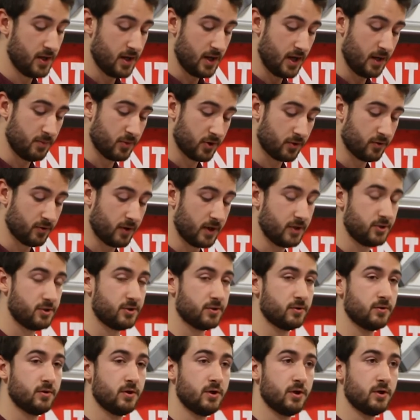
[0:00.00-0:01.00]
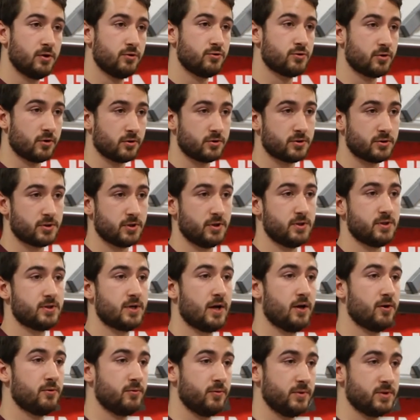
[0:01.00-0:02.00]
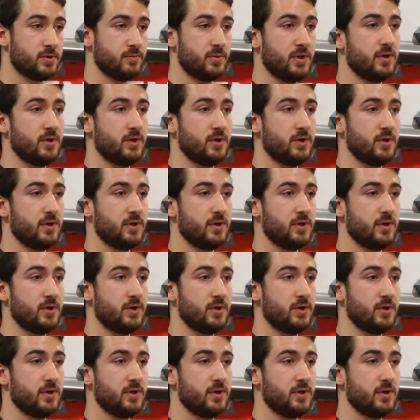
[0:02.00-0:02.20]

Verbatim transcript: immigration, drugs and terrorism.